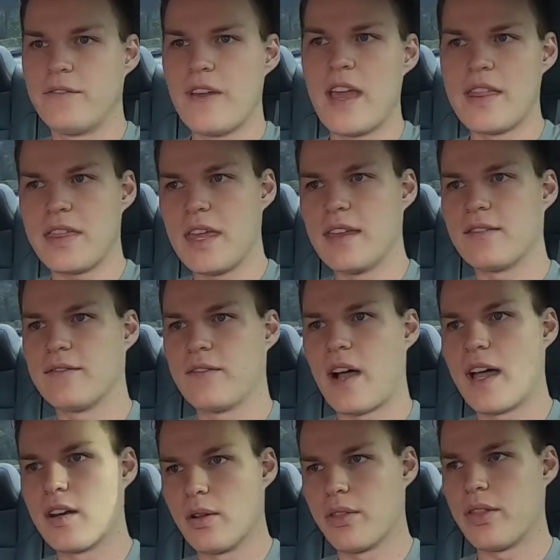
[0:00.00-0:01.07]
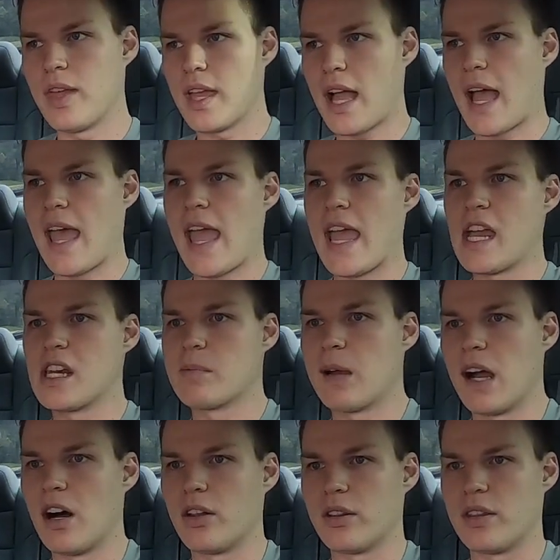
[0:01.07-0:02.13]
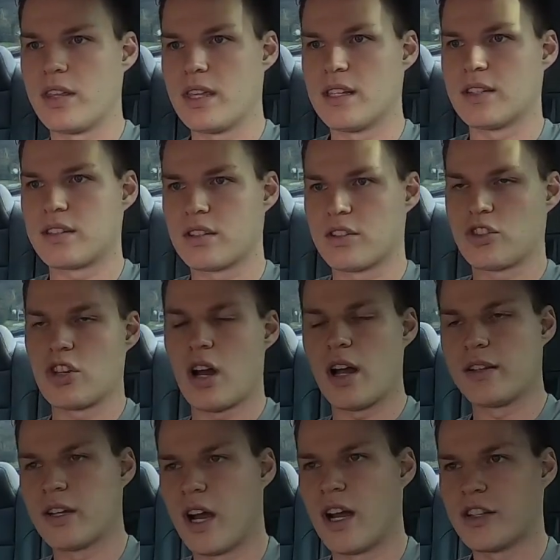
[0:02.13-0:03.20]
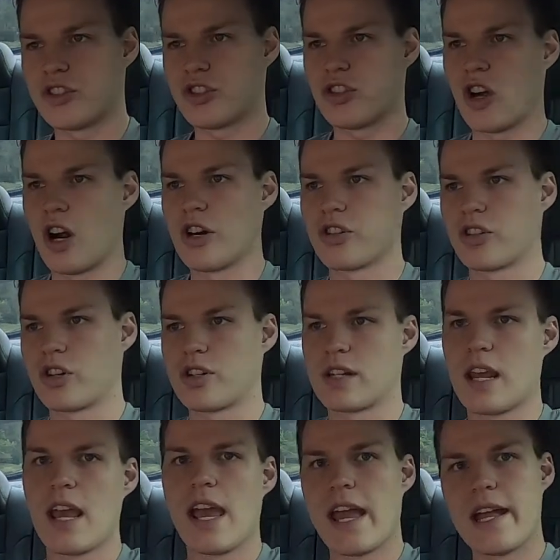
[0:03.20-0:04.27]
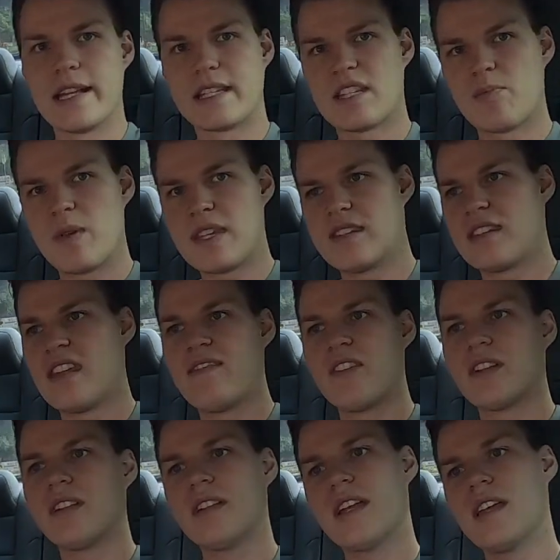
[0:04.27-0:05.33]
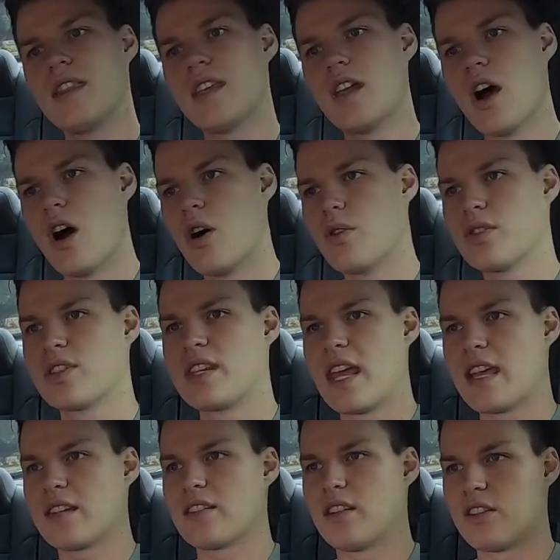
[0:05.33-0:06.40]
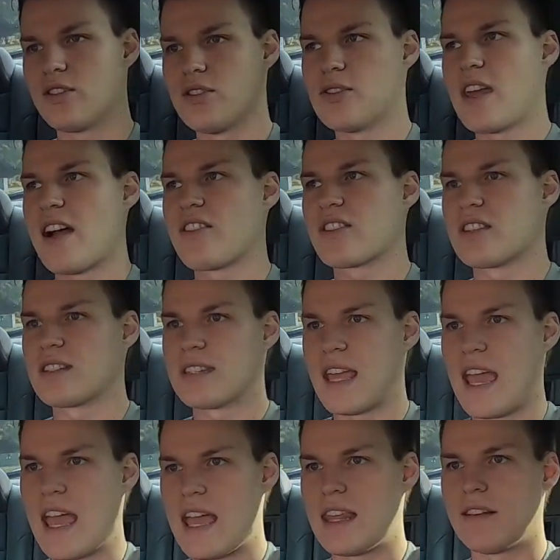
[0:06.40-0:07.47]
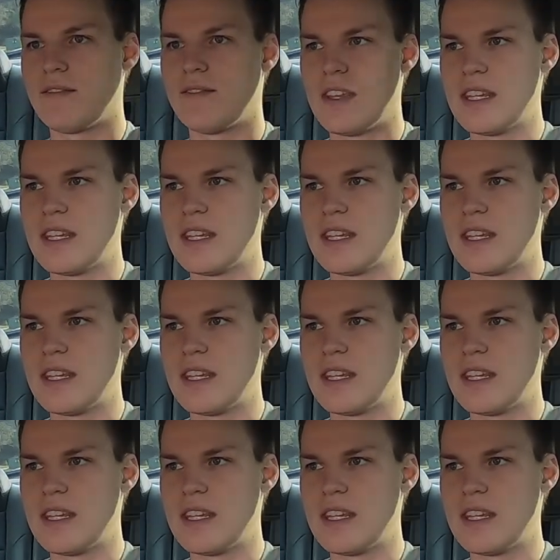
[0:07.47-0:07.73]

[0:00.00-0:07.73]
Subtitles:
fifth and final thing I hate about these Dodge Chargers, and specifically the 06 to 2010